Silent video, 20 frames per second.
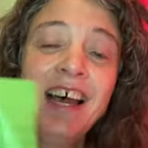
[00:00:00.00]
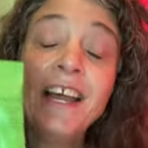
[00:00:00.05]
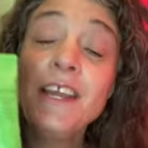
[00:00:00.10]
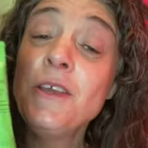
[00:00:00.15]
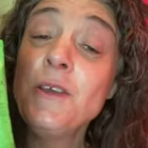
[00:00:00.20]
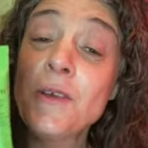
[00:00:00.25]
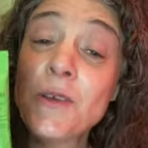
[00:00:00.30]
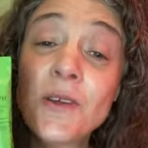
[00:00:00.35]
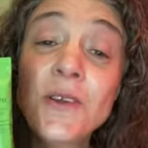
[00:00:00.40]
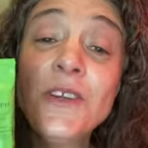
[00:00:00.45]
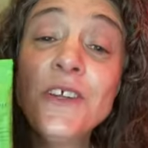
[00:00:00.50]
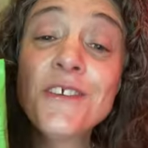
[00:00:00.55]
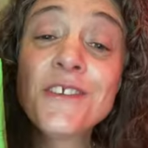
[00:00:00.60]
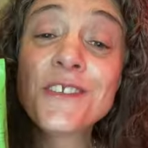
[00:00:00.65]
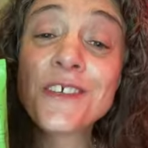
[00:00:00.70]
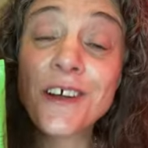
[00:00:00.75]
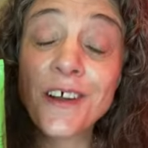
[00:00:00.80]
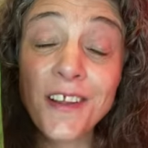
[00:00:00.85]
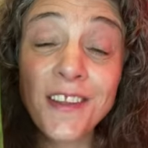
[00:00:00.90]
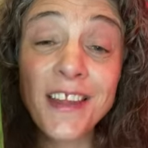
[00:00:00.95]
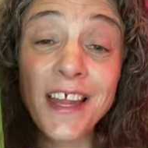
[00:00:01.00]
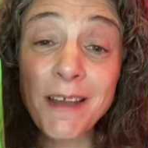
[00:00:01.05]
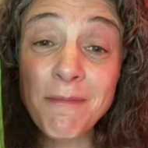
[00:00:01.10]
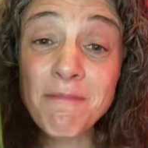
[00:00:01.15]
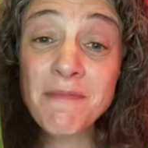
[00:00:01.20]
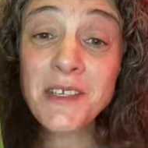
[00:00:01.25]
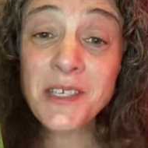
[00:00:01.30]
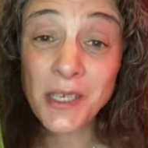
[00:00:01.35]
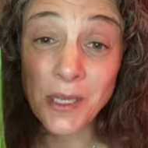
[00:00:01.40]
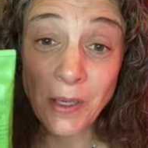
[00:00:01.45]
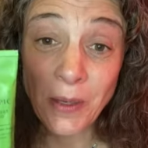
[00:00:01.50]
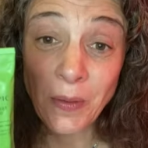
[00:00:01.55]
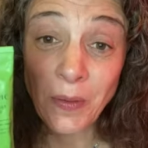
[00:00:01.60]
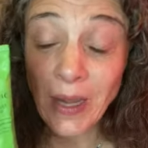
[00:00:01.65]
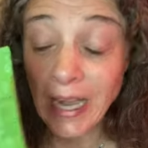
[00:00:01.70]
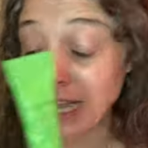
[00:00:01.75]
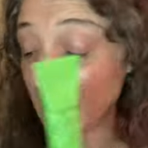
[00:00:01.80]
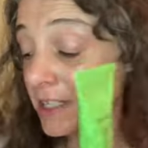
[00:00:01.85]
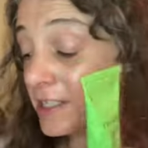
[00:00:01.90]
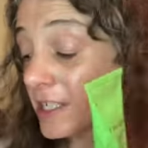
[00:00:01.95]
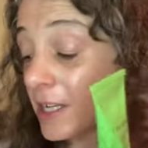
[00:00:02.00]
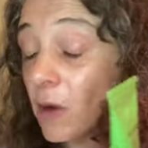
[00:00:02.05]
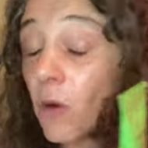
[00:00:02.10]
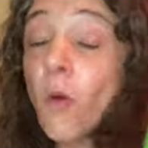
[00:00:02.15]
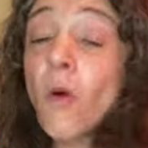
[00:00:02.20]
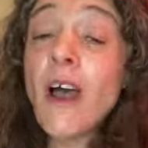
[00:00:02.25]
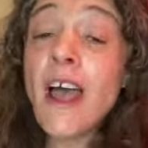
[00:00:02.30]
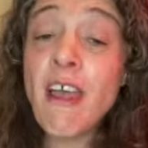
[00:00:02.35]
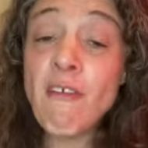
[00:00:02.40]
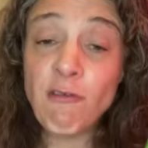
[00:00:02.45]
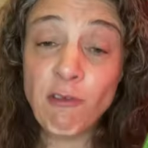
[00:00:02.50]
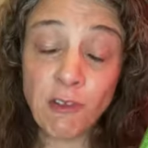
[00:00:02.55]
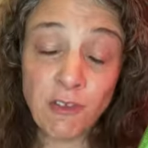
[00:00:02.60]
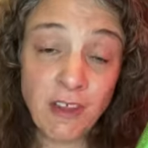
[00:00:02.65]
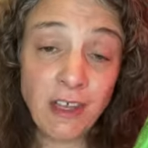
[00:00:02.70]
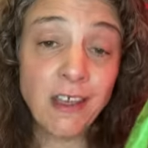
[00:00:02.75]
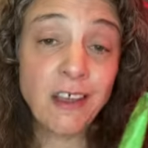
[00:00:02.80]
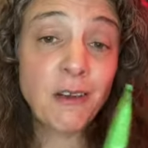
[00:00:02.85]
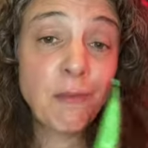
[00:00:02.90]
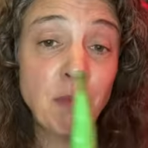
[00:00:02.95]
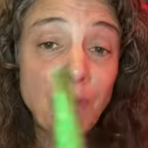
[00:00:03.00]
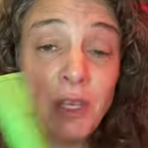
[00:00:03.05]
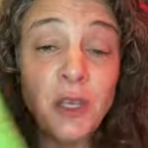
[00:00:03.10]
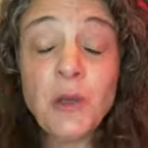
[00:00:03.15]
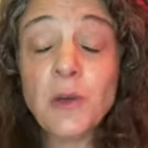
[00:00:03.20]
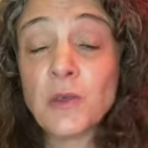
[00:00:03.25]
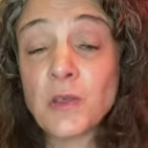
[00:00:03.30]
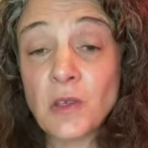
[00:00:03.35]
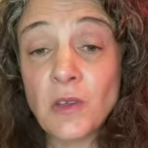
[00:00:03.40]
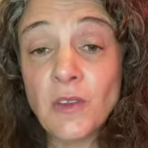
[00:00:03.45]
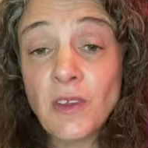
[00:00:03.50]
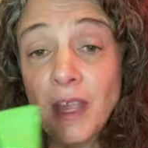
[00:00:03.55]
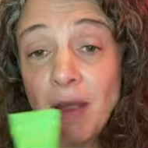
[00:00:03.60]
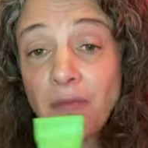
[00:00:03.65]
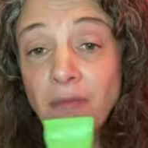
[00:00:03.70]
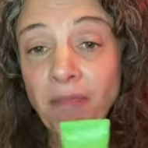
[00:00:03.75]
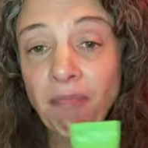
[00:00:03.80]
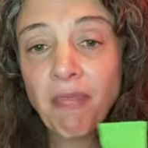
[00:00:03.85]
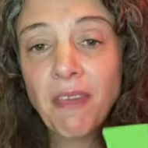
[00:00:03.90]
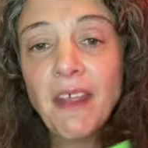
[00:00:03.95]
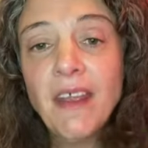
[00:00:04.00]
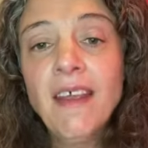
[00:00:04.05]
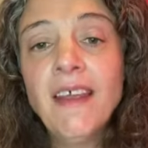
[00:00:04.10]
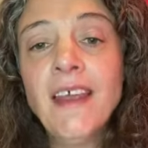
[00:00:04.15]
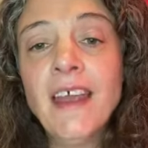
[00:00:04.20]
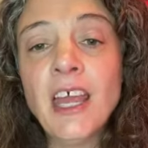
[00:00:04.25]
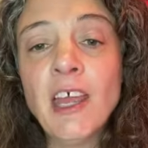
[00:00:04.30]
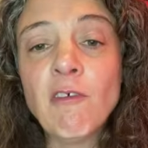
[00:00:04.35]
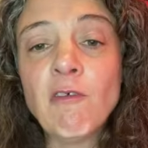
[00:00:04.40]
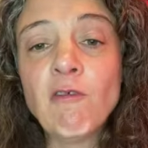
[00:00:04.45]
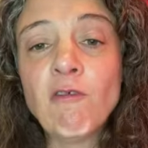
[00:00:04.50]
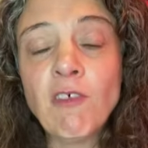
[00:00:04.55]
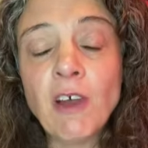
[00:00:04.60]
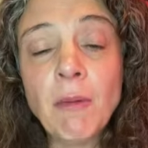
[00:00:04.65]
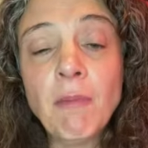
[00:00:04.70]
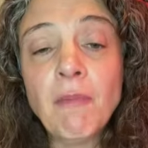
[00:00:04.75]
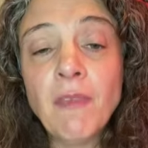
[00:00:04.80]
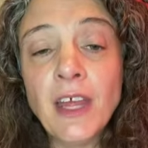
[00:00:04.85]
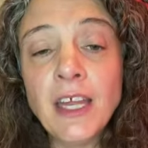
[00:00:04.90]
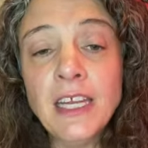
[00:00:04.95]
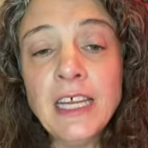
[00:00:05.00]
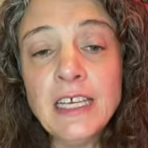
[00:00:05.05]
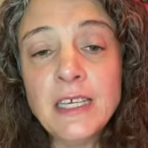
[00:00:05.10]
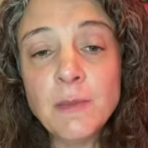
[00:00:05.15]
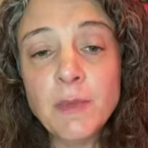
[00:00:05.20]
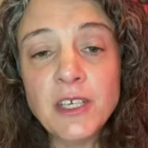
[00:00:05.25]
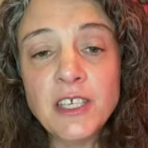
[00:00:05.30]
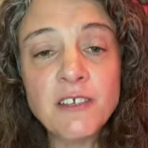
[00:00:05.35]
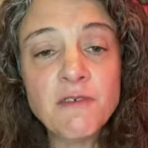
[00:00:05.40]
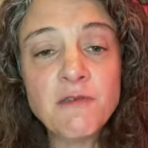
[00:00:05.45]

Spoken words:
You can use it on them too. Actually, or everything can be used on them if they need a bit